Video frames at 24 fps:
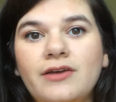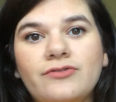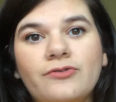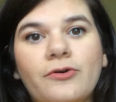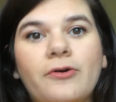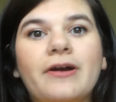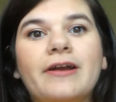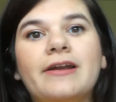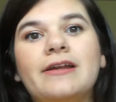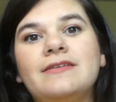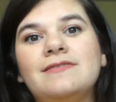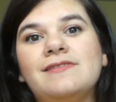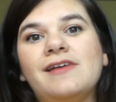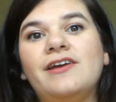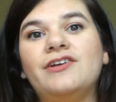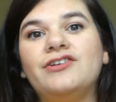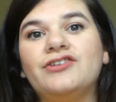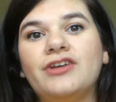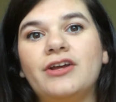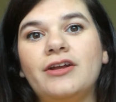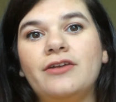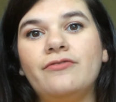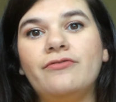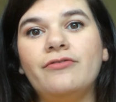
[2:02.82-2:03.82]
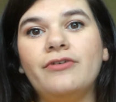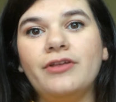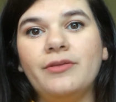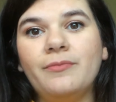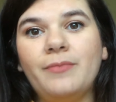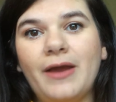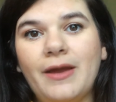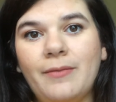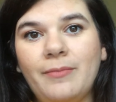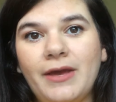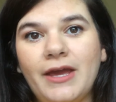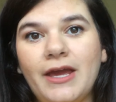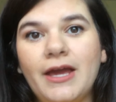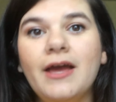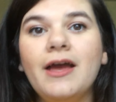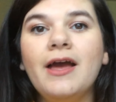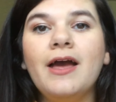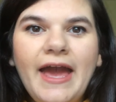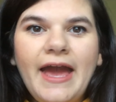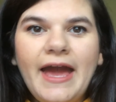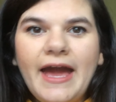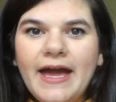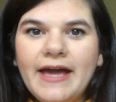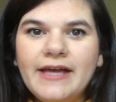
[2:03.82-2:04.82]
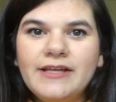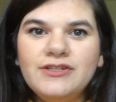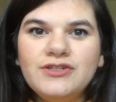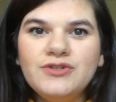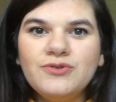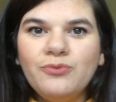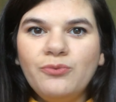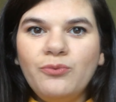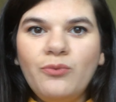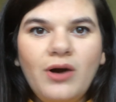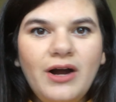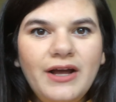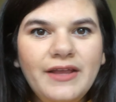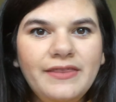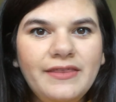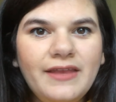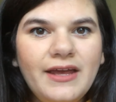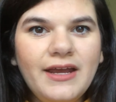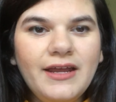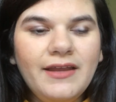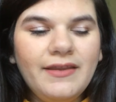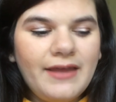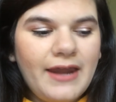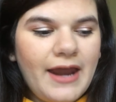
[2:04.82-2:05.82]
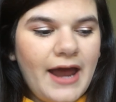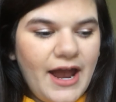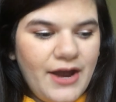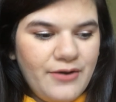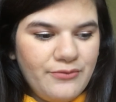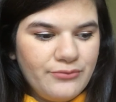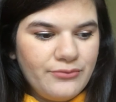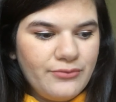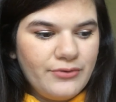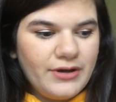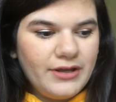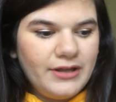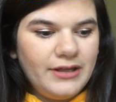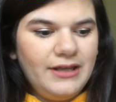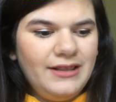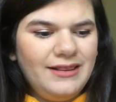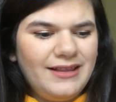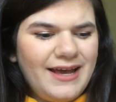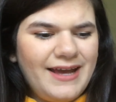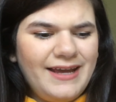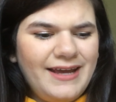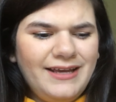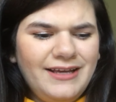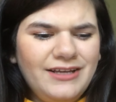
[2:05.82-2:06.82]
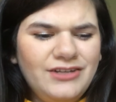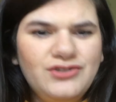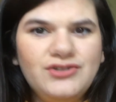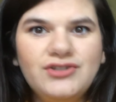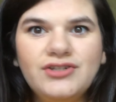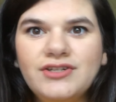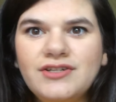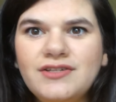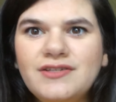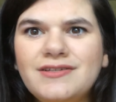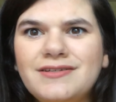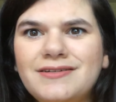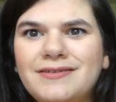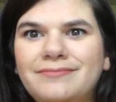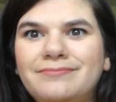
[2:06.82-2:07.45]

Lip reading: organization for the baby, and one thing that I really like is just